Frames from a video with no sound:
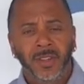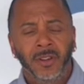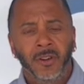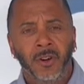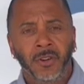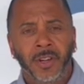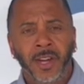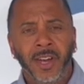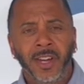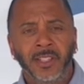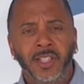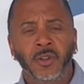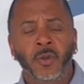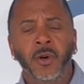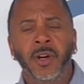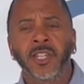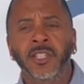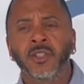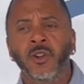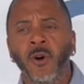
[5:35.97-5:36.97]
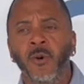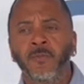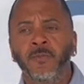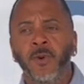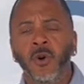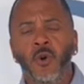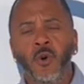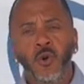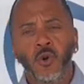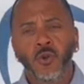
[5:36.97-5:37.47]
Okay, so when there's no
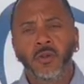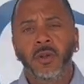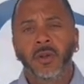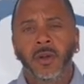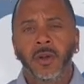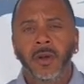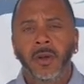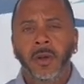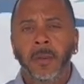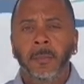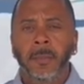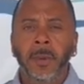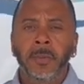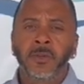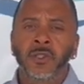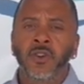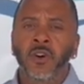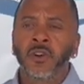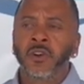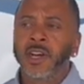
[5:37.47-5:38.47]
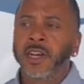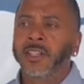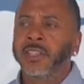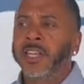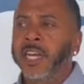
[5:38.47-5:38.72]
food, people's gonna get